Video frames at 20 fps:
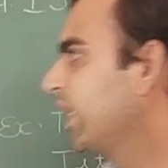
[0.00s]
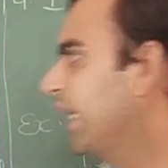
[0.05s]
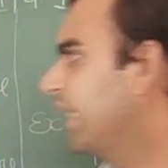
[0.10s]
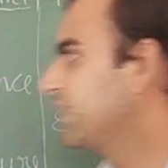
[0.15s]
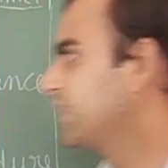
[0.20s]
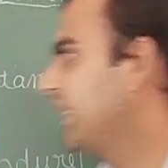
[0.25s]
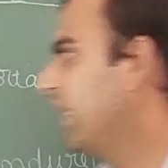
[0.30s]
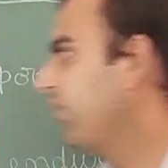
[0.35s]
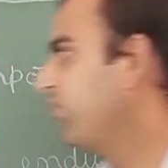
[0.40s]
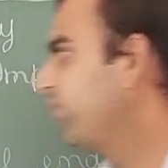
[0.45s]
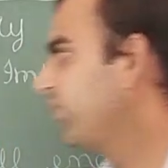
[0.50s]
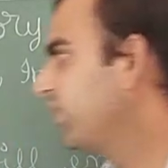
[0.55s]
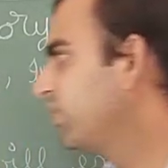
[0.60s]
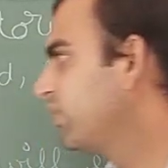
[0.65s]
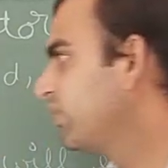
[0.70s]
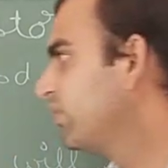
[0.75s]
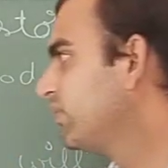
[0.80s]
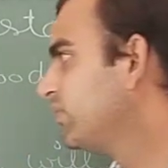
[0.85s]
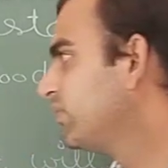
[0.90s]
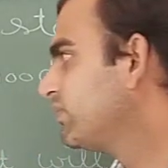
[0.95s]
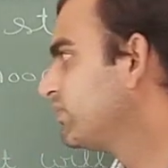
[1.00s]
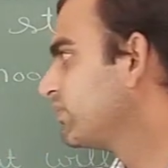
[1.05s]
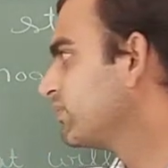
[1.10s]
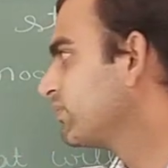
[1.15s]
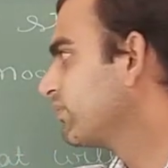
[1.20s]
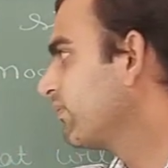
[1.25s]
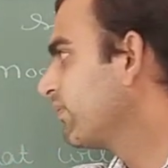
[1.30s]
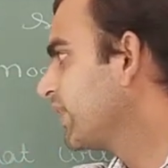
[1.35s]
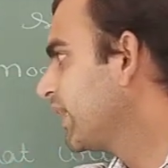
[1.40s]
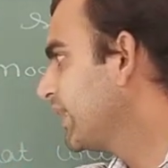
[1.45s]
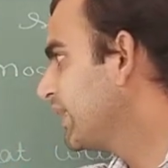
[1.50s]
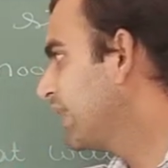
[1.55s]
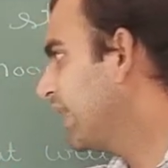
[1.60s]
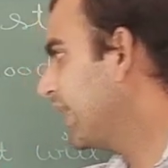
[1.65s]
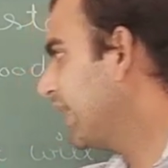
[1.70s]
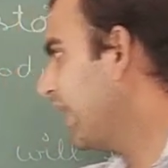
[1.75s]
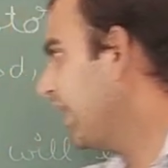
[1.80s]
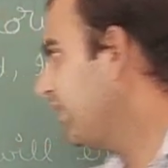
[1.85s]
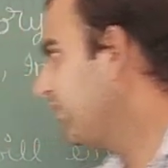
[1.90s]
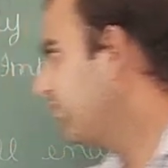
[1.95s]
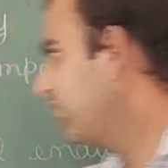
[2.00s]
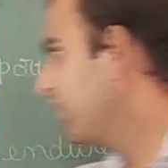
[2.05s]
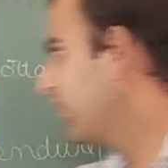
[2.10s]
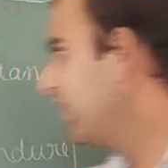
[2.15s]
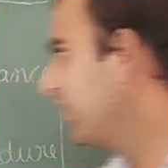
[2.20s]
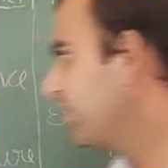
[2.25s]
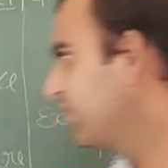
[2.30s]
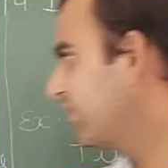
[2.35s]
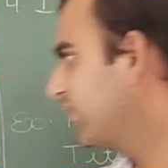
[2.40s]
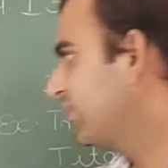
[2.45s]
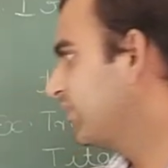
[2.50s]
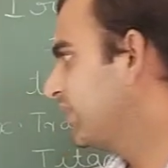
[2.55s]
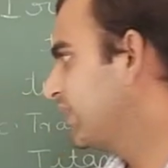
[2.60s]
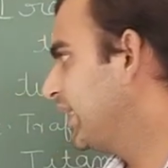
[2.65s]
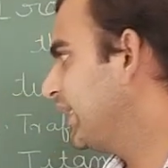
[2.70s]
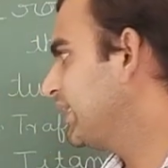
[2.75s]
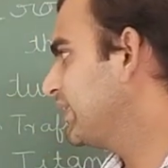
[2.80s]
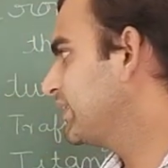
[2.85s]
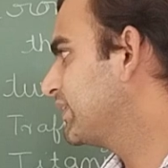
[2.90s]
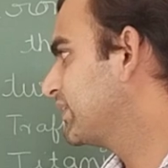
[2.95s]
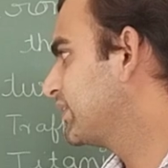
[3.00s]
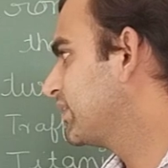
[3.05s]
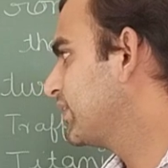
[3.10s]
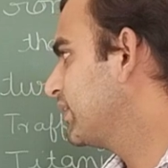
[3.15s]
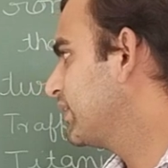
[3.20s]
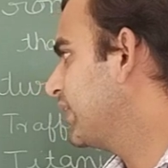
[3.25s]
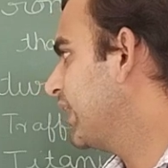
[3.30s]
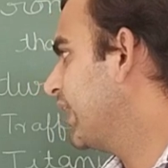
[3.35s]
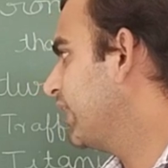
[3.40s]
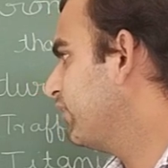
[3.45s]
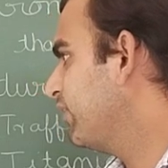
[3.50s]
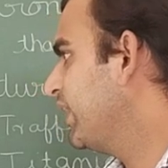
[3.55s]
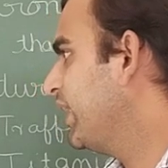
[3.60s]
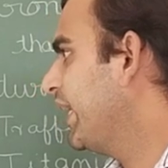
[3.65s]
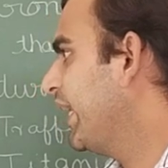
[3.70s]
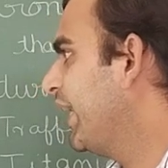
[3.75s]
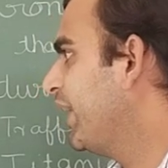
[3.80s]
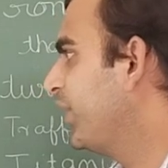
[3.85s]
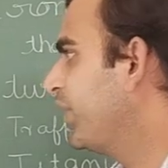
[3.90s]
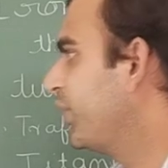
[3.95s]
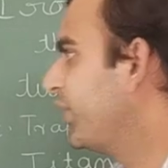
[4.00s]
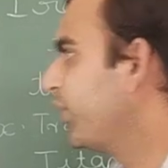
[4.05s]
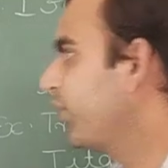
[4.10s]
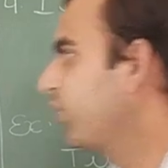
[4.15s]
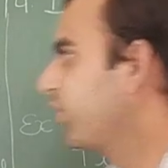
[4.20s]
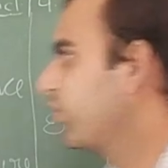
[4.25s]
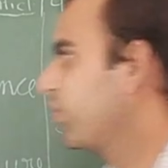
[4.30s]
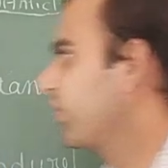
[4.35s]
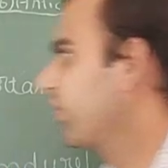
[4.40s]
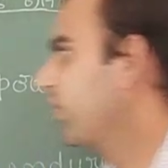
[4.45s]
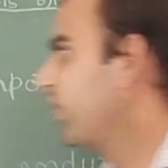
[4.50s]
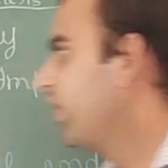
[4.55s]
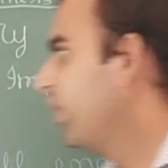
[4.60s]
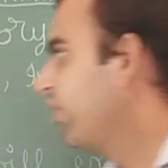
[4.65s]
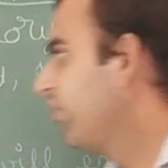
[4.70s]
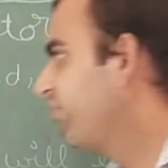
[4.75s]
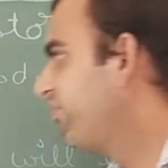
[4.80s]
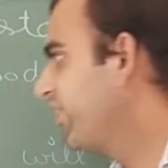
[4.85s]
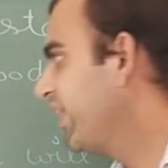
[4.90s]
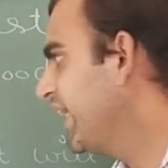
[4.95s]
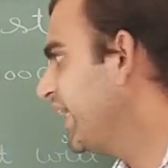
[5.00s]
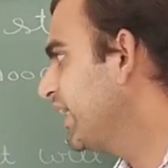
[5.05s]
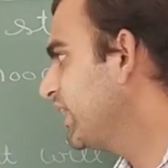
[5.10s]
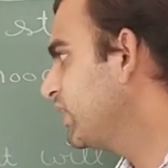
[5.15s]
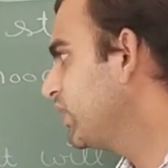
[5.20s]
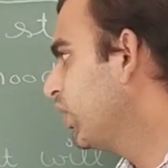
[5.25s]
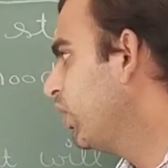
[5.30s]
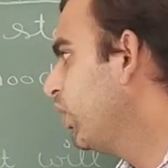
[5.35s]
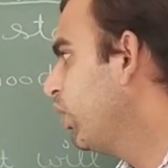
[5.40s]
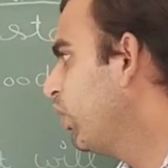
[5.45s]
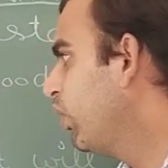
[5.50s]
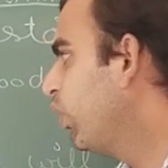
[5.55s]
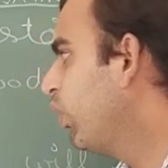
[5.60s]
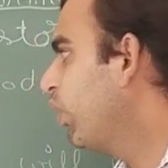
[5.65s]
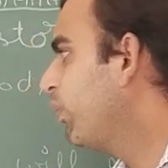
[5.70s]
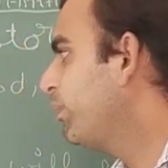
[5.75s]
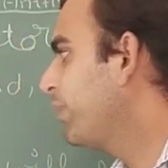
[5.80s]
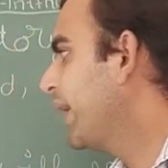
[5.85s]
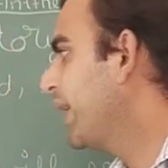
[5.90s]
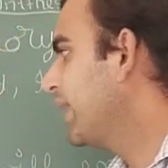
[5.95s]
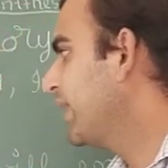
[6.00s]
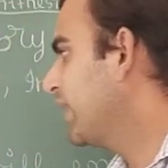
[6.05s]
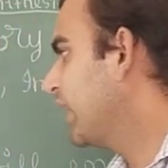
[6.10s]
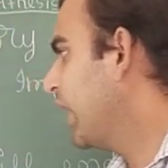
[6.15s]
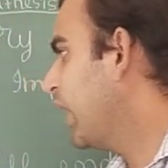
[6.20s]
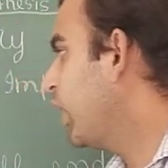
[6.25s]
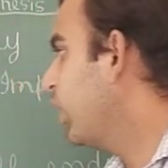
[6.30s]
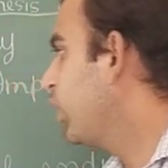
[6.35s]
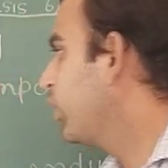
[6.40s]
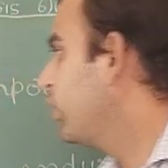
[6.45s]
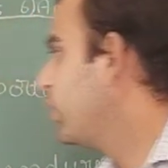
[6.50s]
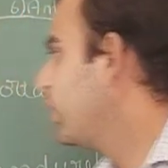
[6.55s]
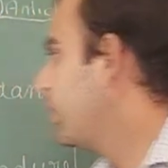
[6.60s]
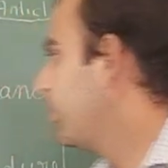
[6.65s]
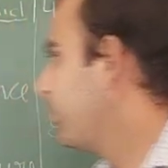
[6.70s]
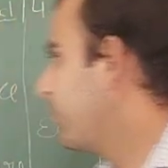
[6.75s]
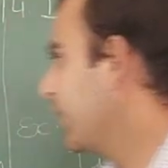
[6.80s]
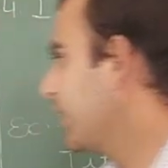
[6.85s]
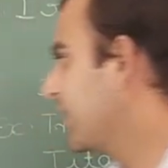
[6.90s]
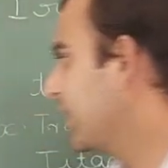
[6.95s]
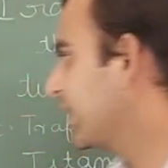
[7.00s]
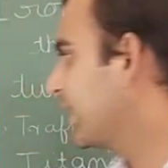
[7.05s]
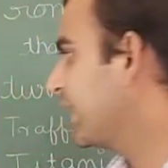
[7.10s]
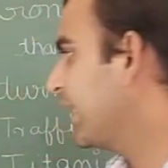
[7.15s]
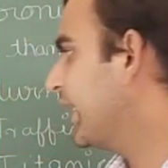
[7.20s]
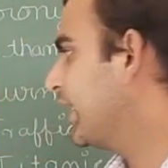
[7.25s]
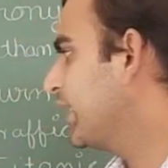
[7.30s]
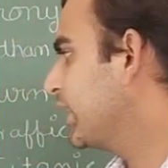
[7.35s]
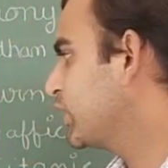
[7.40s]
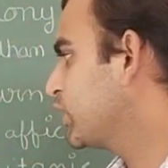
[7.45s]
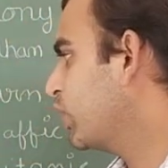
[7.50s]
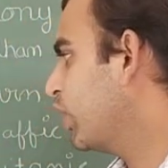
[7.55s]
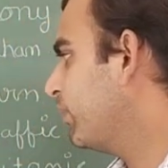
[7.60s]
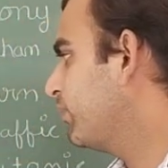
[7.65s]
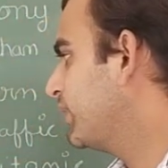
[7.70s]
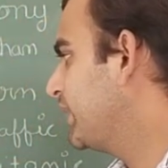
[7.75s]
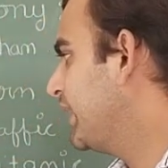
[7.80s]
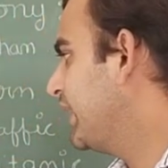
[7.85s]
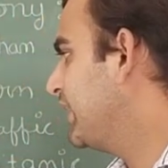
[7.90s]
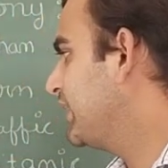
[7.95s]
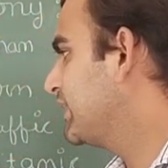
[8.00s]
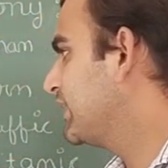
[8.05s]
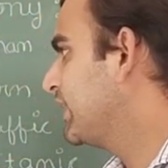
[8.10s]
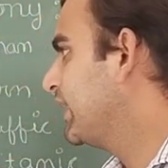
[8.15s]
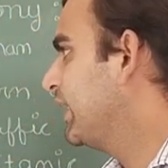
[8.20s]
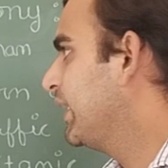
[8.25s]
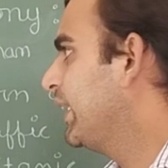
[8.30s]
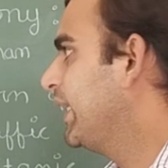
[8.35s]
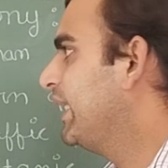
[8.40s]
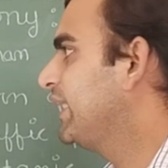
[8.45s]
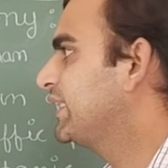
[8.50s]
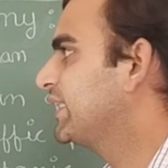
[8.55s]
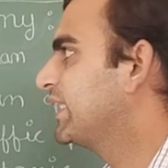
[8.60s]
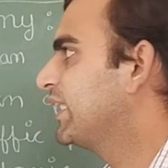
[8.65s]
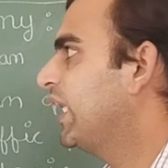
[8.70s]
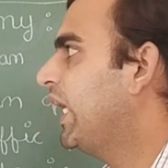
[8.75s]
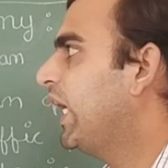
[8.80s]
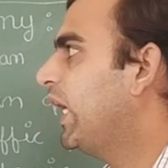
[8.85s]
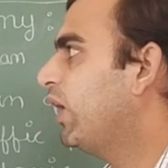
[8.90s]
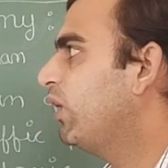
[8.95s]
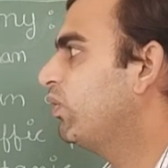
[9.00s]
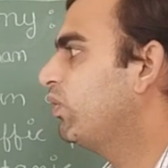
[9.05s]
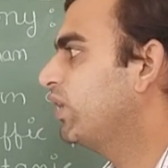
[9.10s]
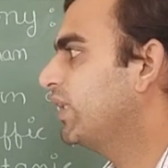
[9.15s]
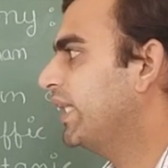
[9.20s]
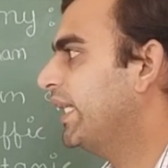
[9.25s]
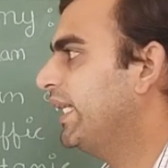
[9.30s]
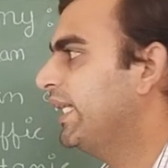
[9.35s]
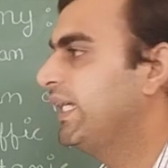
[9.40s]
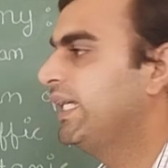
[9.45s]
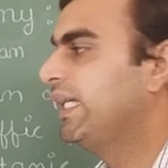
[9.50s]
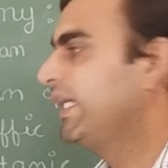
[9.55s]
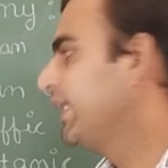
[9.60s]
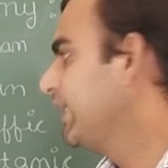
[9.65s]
Example, there are three things that will endure: faith, hope and love. But the greatest of these is love. Okay.